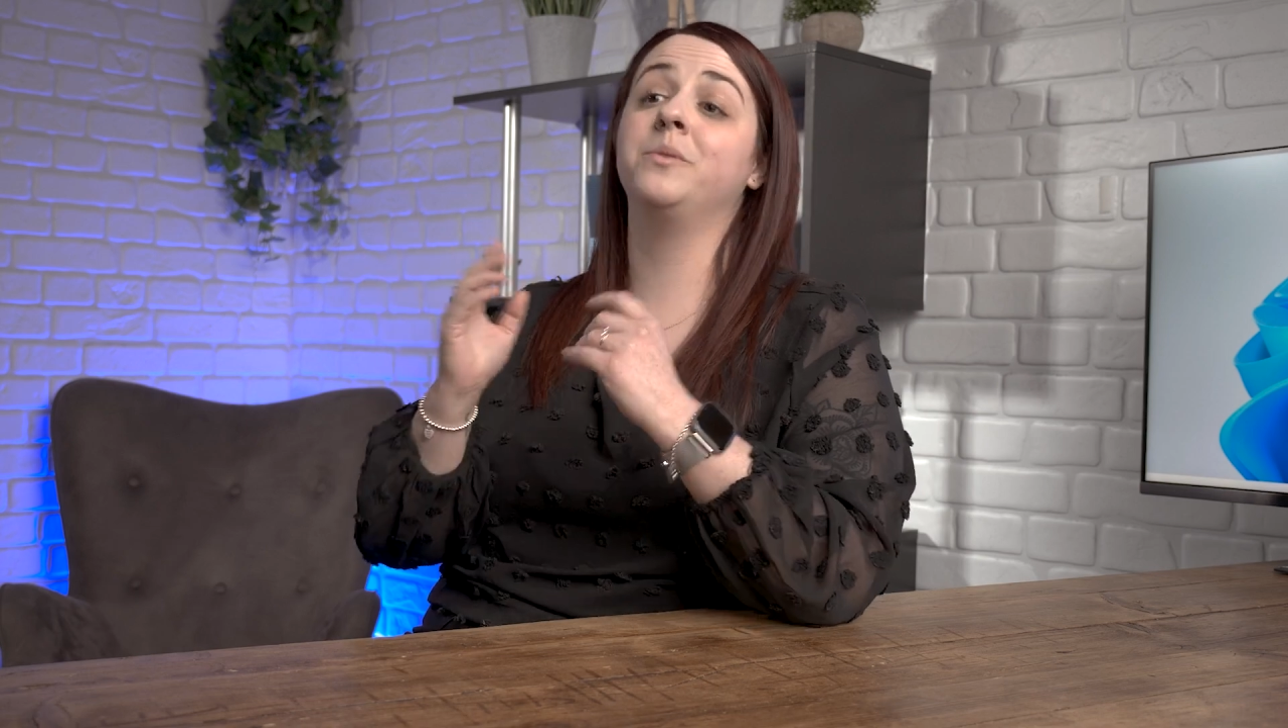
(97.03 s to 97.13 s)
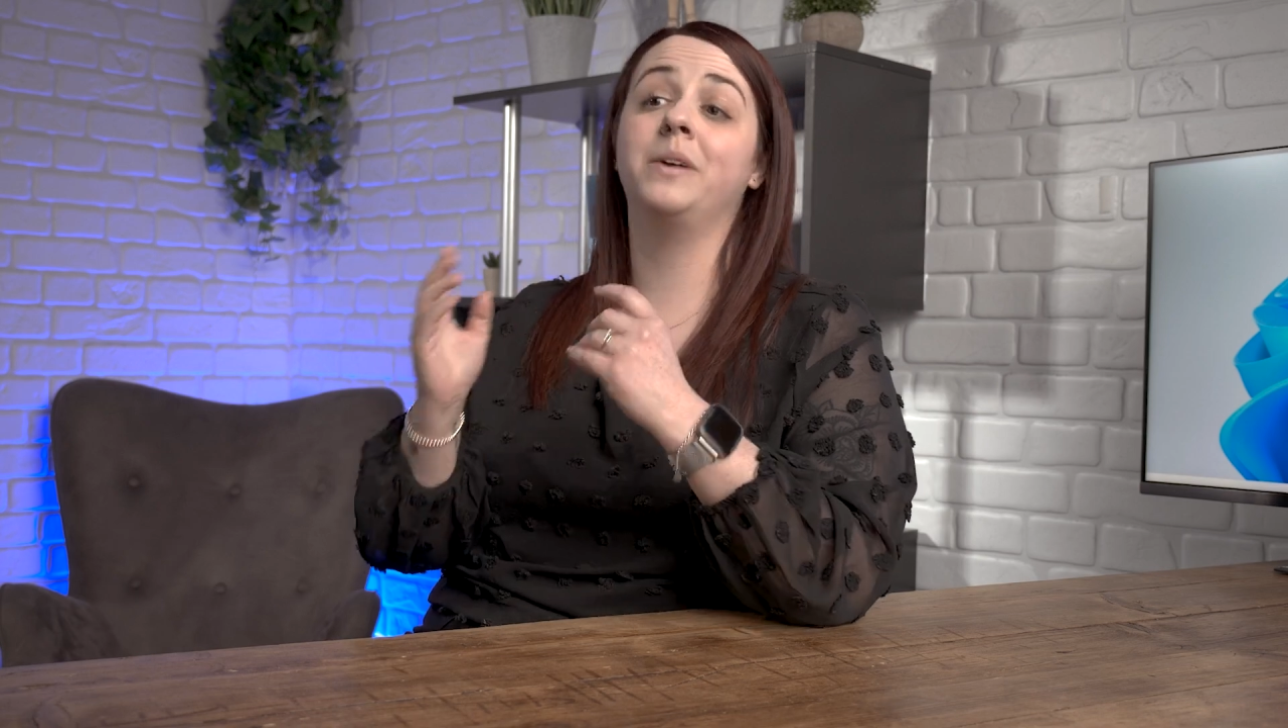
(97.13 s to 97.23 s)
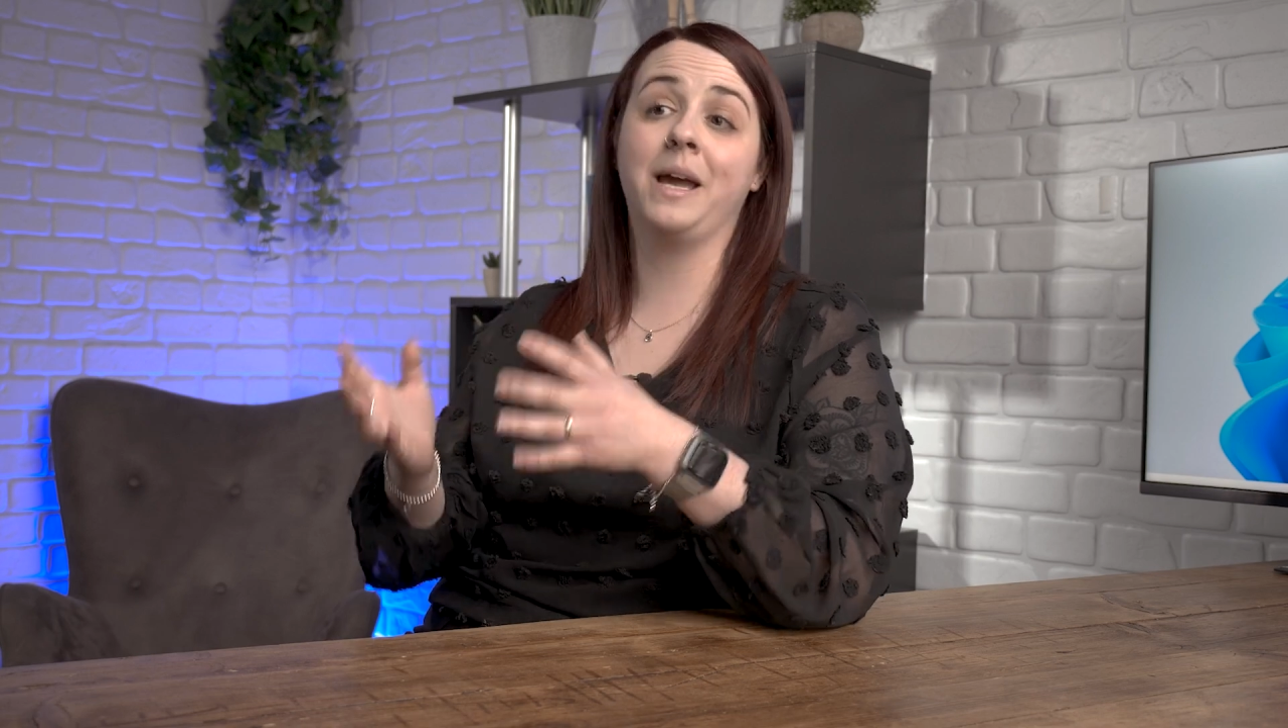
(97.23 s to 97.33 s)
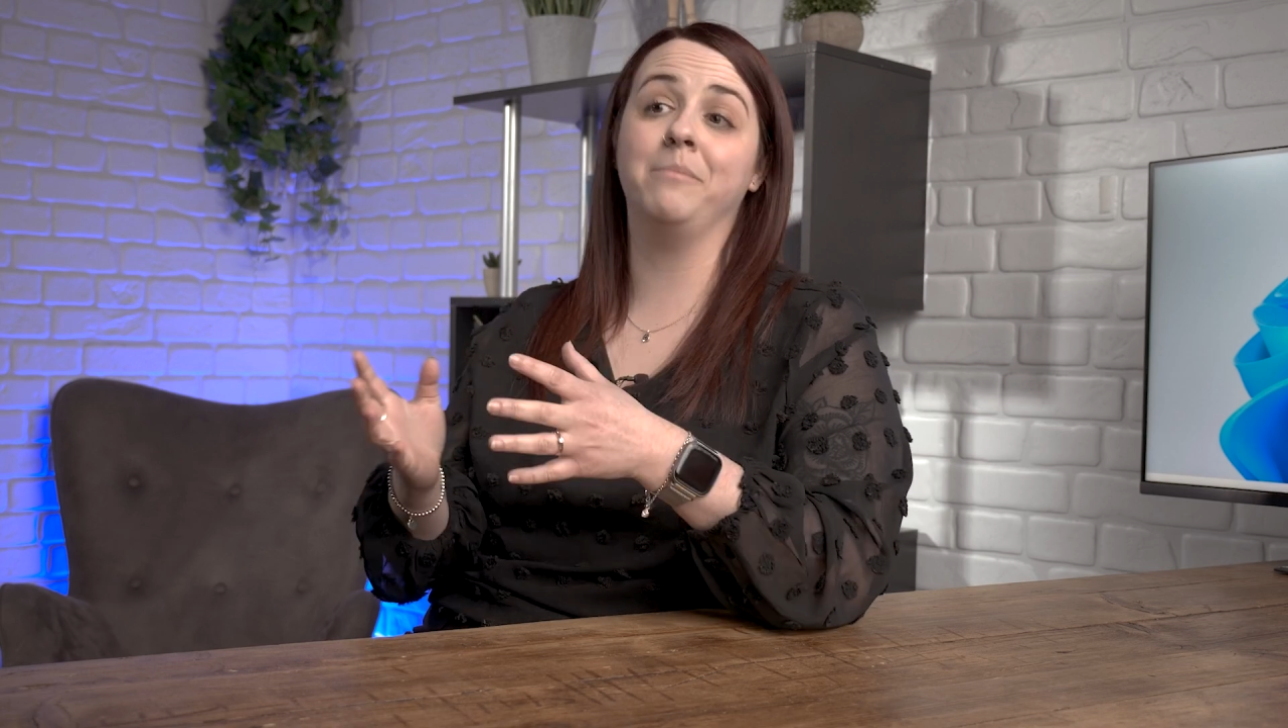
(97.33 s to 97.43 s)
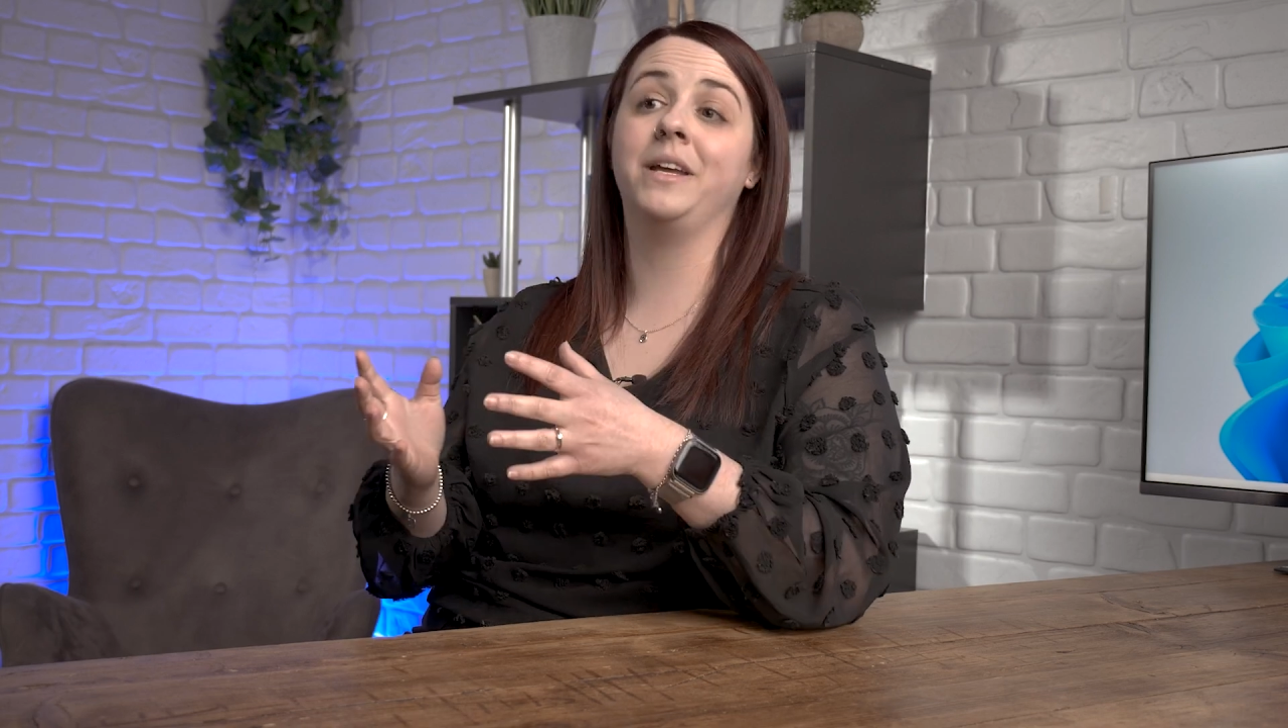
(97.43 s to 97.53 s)
to
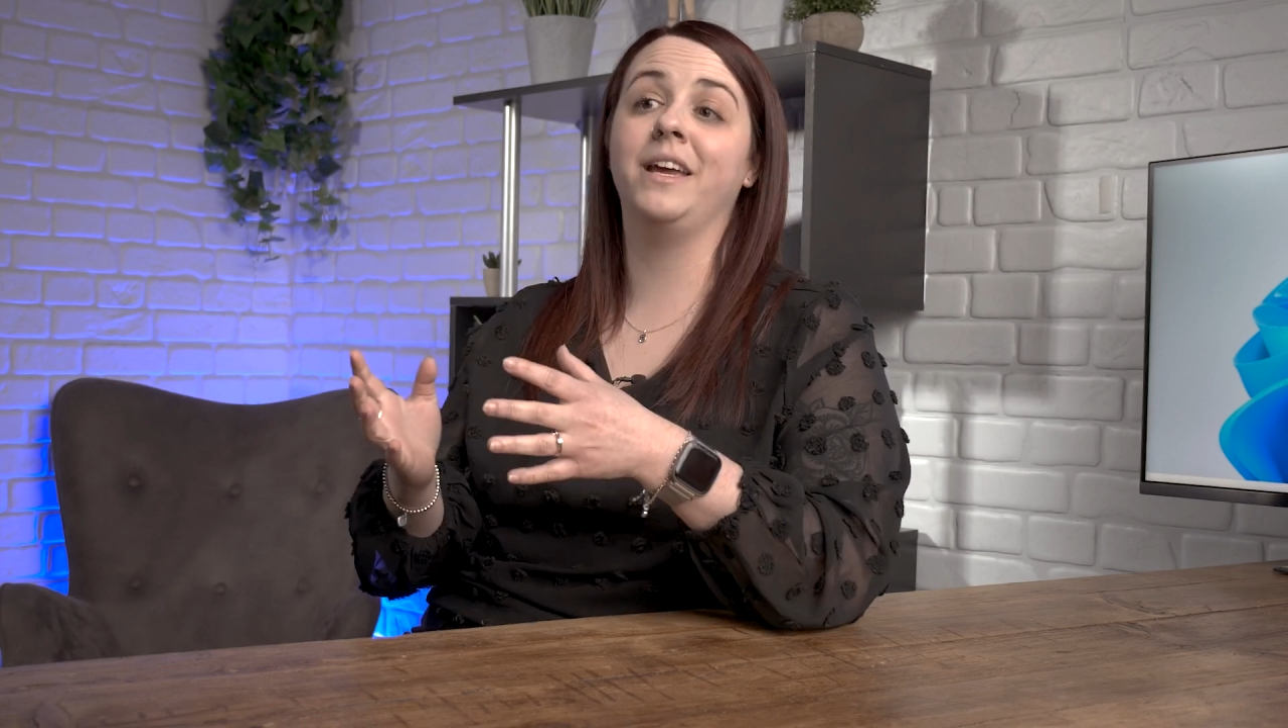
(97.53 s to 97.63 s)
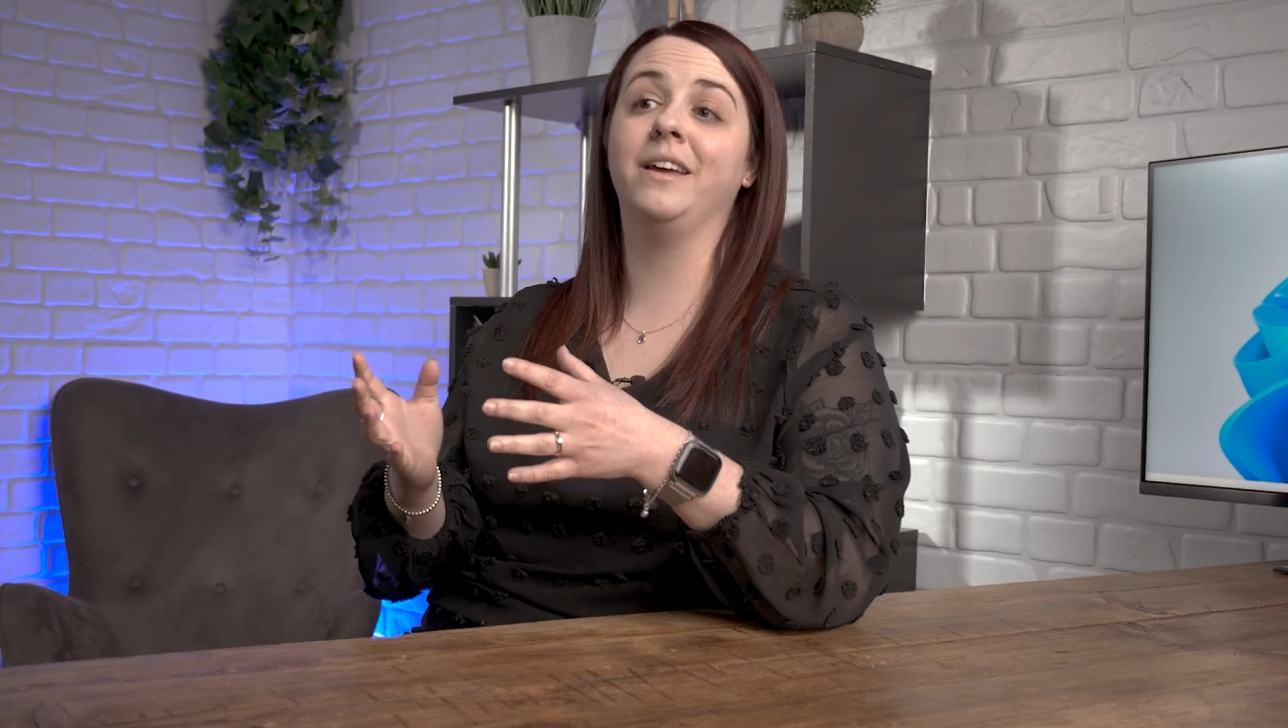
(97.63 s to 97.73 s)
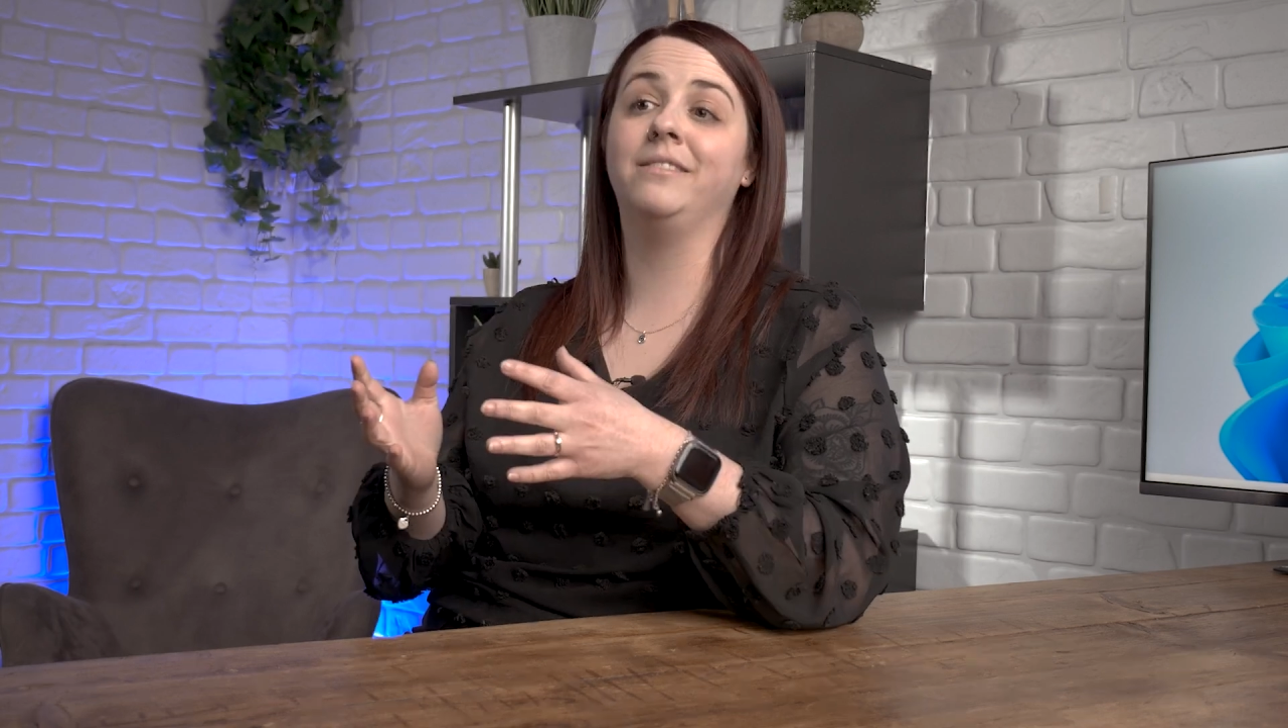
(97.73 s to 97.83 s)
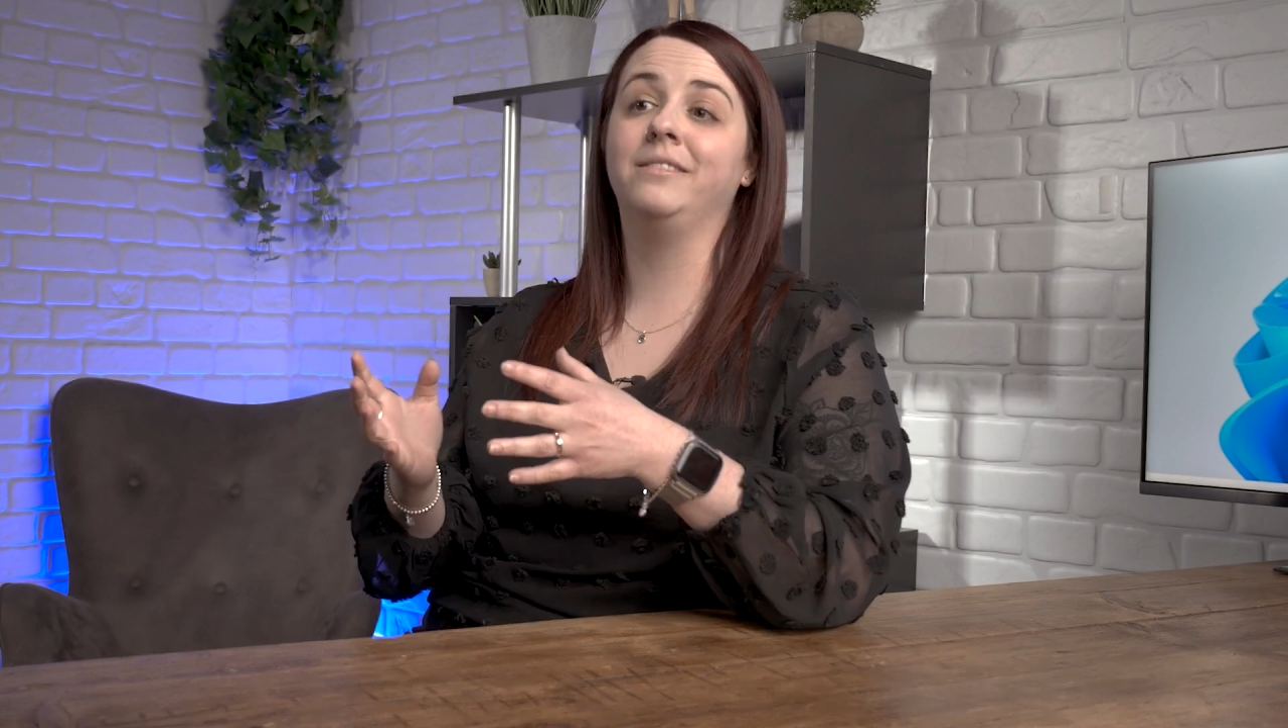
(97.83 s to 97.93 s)
accompany it.